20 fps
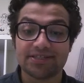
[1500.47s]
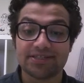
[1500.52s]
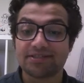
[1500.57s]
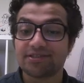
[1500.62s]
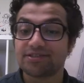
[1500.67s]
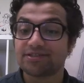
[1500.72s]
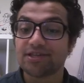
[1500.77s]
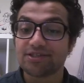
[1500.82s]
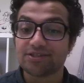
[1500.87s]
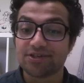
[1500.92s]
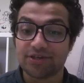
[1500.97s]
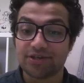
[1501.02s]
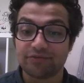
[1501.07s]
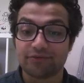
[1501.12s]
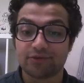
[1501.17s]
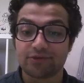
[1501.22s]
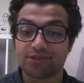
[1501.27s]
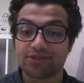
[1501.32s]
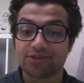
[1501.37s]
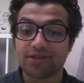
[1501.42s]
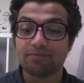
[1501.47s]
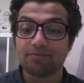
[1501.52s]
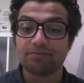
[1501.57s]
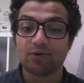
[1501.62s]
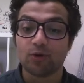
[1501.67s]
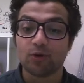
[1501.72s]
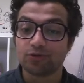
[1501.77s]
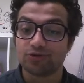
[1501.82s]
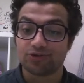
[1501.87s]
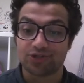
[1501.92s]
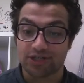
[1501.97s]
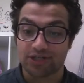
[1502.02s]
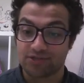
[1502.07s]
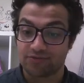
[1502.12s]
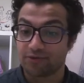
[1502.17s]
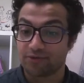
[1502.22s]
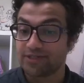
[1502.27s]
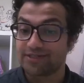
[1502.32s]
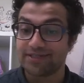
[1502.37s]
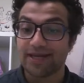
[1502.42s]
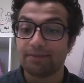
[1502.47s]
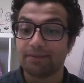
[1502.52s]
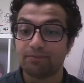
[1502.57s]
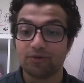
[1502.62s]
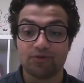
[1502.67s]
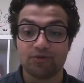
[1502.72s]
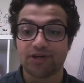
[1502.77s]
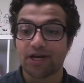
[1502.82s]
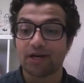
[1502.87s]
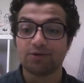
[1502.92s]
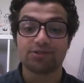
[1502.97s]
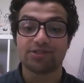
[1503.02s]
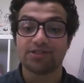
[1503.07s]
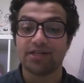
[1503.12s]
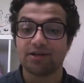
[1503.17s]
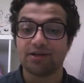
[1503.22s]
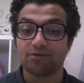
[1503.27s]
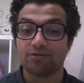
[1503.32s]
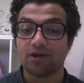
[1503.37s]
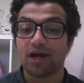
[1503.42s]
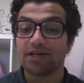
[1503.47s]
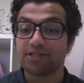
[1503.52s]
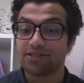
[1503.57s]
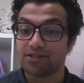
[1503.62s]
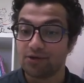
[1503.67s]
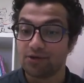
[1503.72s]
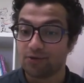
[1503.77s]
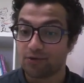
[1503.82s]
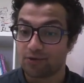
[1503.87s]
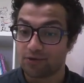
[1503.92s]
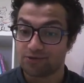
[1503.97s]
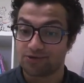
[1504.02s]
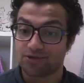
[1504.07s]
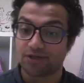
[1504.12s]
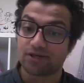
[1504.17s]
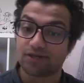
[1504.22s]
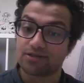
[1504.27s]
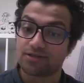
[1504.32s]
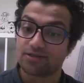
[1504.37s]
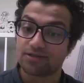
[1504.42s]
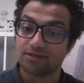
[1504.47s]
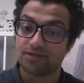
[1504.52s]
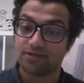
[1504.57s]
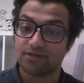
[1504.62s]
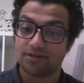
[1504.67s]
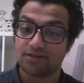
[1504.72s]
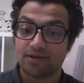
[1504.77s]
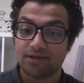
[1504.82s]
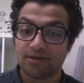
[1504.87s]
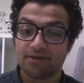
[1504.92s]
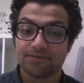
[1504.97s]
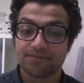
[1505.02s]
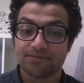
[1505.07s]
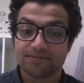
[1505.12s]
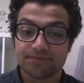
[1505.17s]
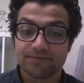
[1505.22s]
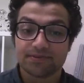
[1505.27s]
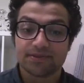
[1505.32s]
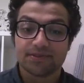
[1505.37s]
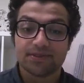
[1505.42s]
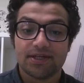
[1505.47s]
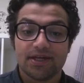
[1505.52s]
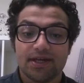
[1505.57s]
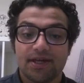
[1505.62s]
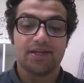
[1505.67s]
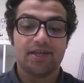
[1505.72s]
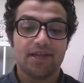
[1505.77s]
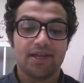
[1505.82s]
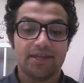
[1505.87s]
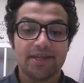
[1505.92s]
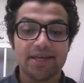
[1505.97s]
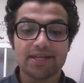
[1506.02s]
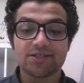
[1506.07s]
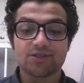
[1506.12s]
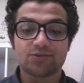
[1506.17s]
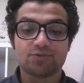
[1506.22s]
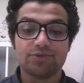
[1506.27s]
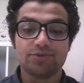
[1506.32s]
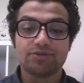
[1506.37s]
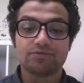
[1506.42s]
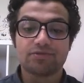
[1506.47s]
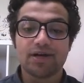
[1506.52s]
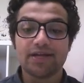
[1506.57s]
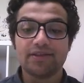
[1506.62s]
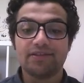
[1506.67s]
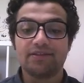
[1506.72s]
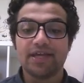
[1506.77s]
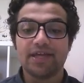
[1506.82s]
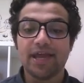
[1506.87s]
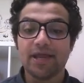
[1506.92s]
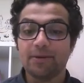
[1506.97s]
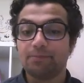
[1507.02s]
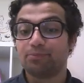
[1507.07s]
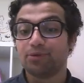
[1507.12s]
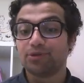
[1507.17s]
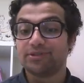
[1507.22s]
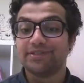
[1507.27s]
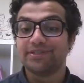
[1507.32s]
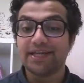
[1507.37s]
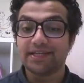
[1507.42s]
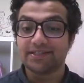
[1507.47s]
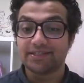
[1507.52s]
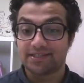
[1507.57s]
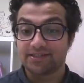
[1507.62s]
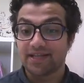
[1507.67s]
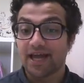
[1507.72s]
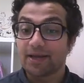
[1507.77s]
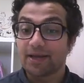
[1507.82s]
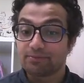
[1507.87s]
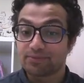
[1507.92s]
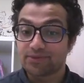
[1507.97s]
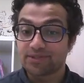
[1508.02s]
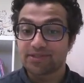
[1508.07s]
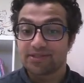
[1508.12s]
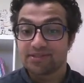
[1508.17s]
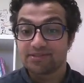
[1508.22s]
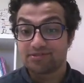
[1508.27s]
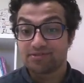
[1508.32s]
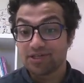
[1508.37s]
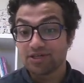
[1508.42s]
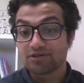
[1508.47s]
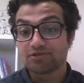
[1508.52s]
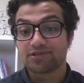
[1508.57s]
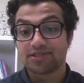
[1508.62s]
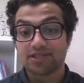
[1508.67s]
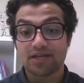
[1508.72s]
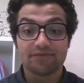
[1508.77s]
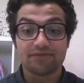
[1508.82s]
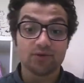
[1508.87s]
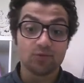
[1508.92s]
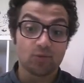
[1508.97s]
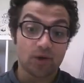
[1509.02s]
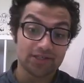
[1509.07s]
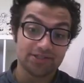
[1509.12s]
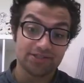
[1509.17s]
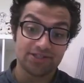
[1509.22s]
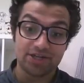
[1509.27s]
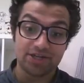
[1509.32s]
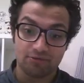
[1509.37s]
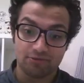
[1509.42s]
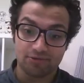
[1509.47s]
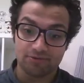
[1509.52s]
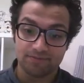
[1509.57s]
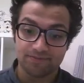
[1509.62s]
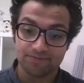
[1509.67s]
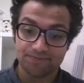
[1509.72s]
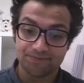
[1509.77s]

is necessary for some contracts, for example Crowd Sale or ICO contracts. Next, we write the input data types 0710